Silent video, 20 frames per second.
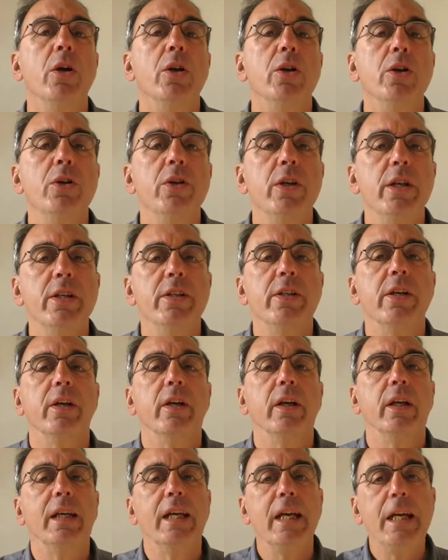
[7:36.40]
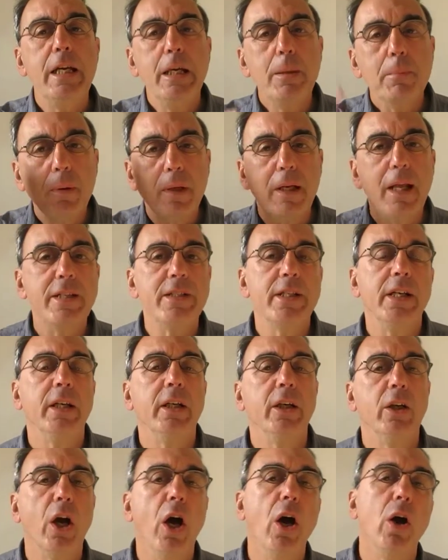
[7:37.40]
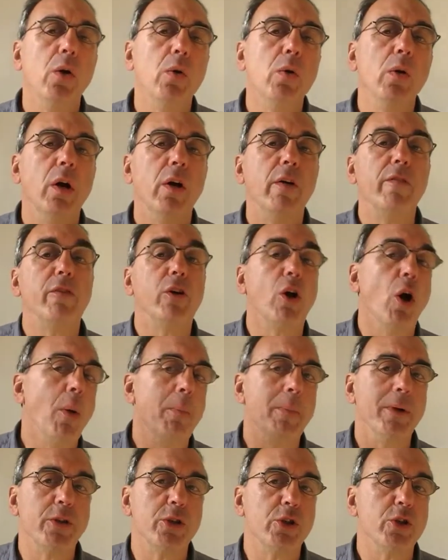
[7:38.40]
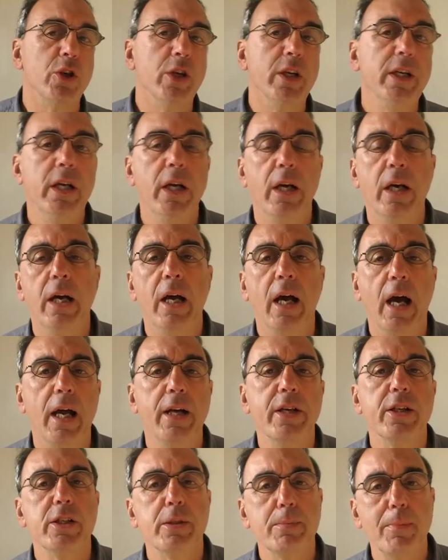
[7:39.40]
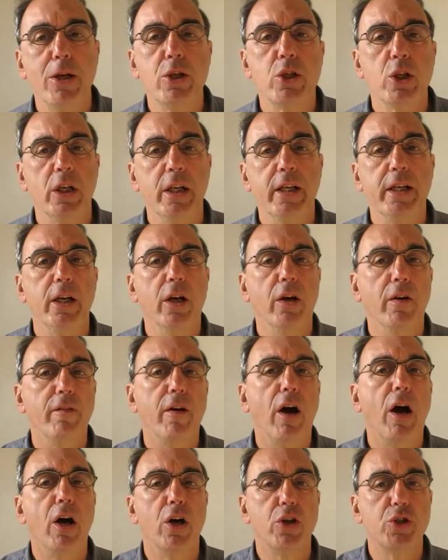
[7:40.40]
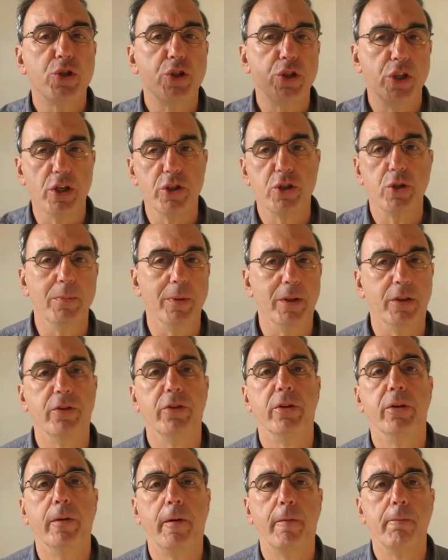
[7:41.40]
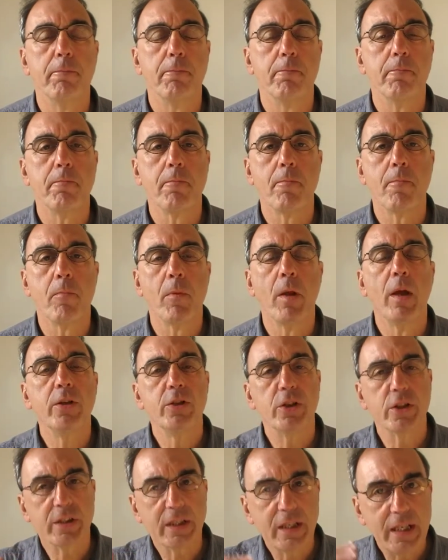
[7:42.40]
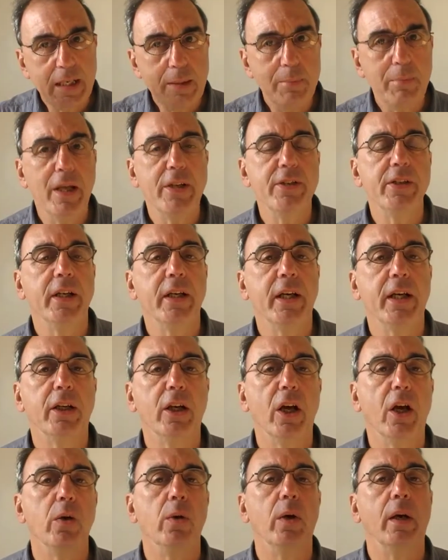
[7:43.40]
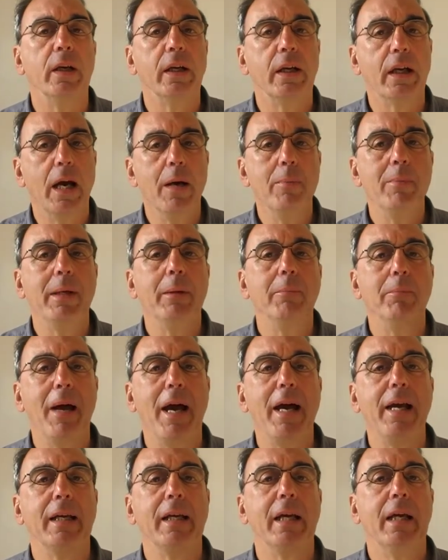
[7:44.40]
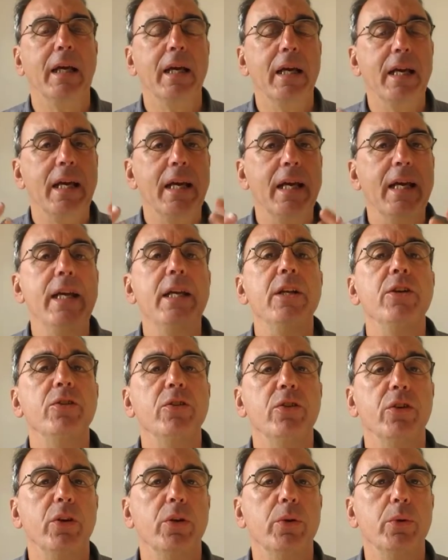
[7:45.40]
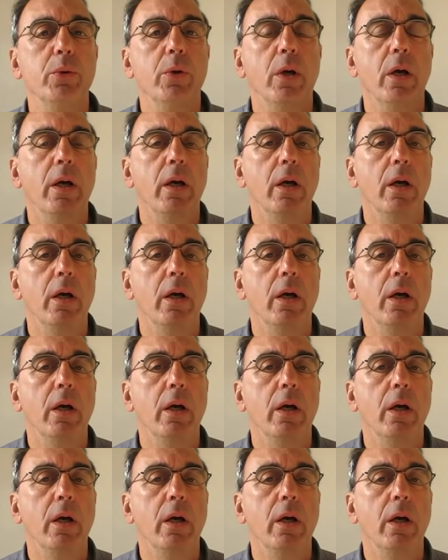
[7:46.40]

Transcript: You need to keep letting go of commentary and especially of harsh judgment. Just keep letting it go and coming back into